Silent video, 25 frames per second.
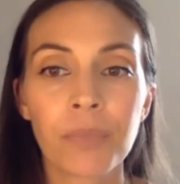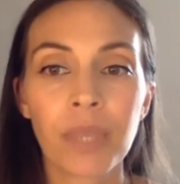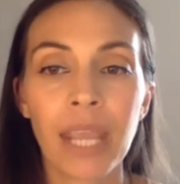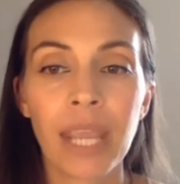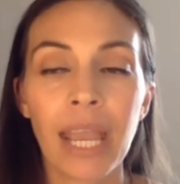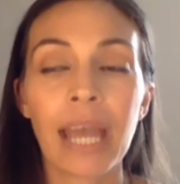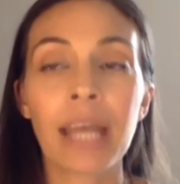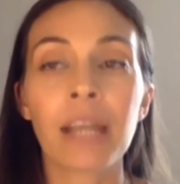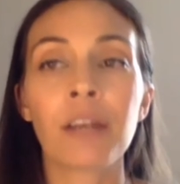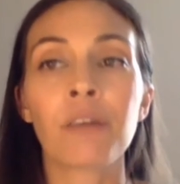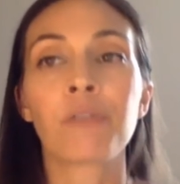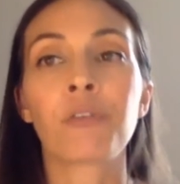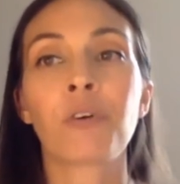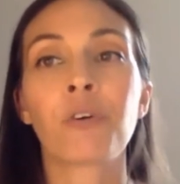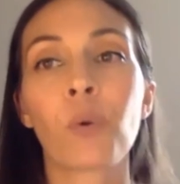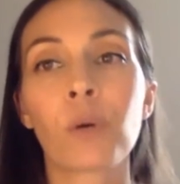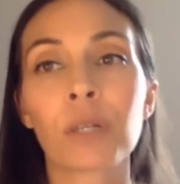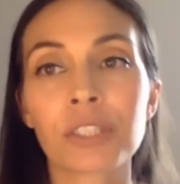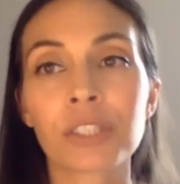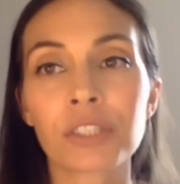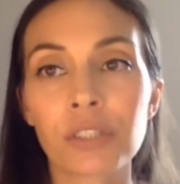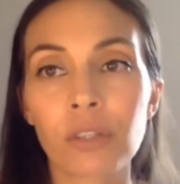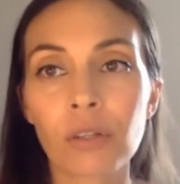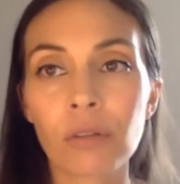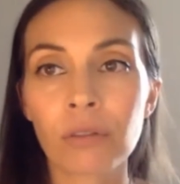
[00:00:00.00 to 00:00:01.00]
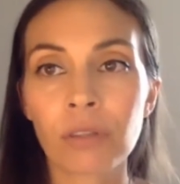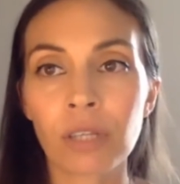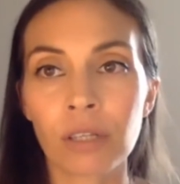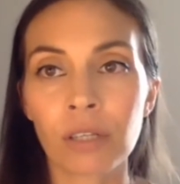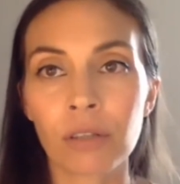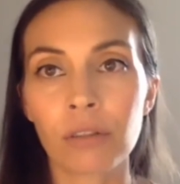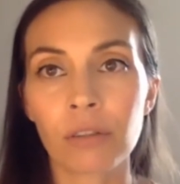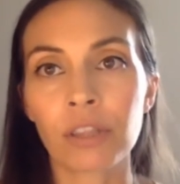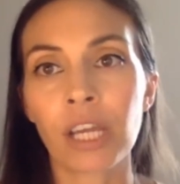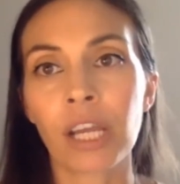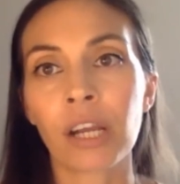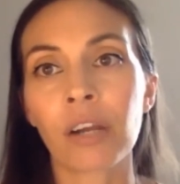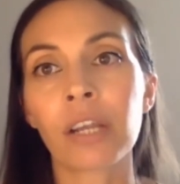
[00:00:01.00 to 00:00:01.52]
And of course,
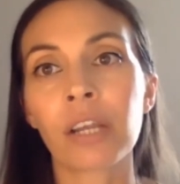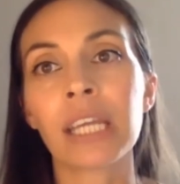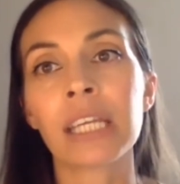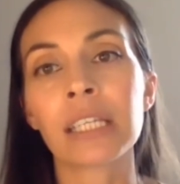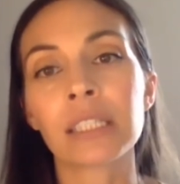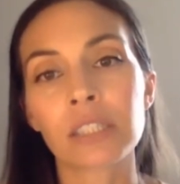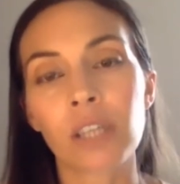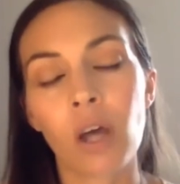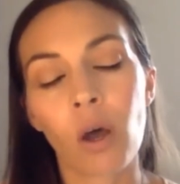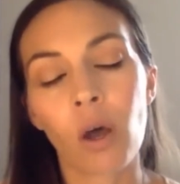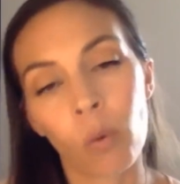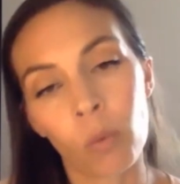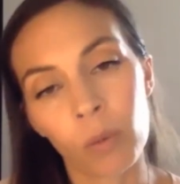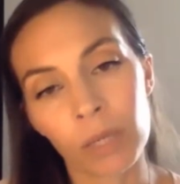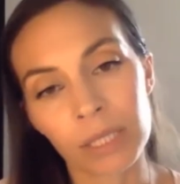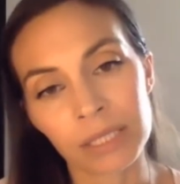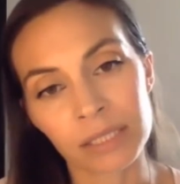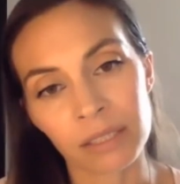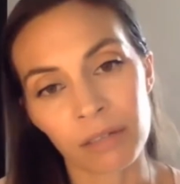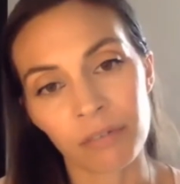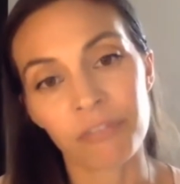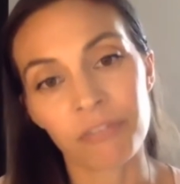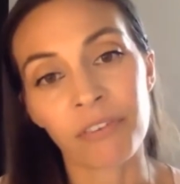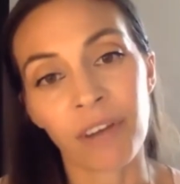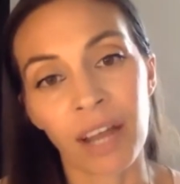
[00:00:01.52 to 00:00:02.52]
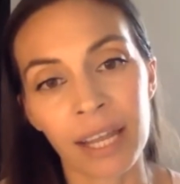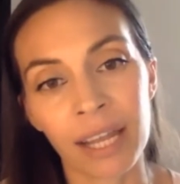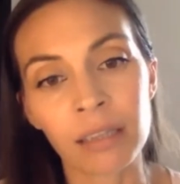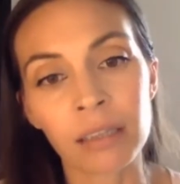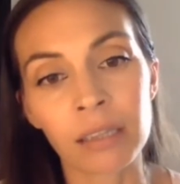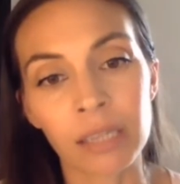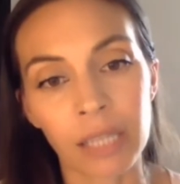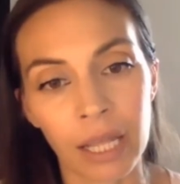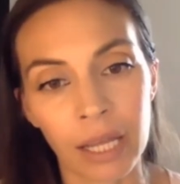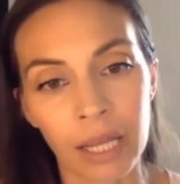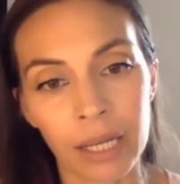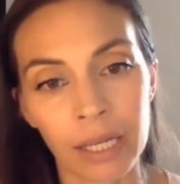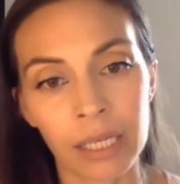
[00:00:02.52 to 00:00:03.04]
there is always a fine
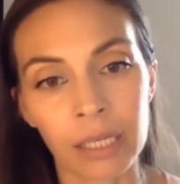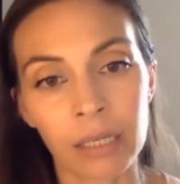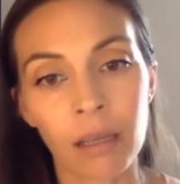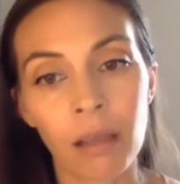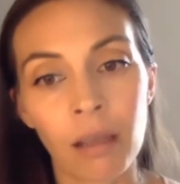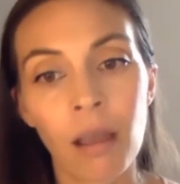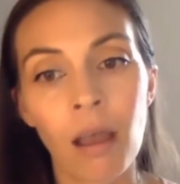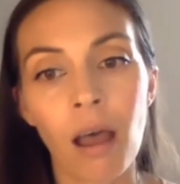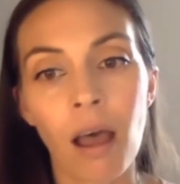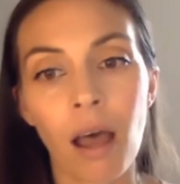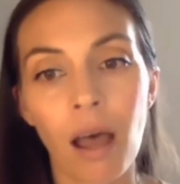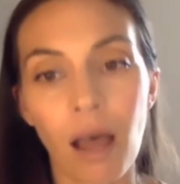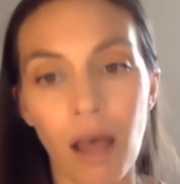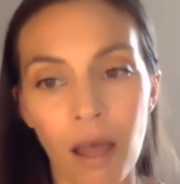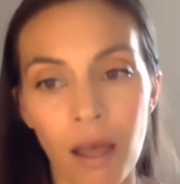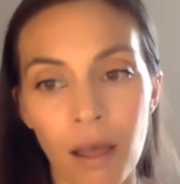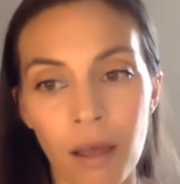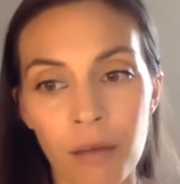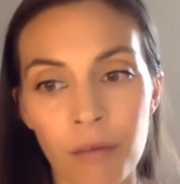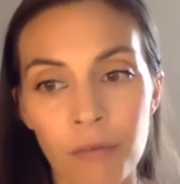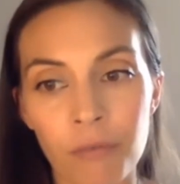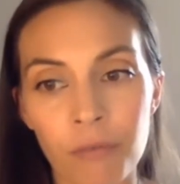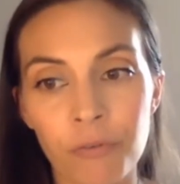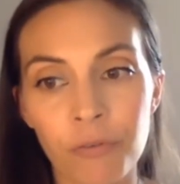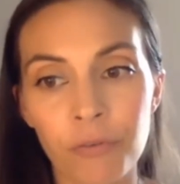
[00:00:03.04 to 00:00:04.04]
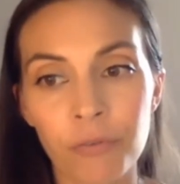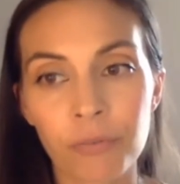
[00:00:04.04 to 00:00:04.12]
line of,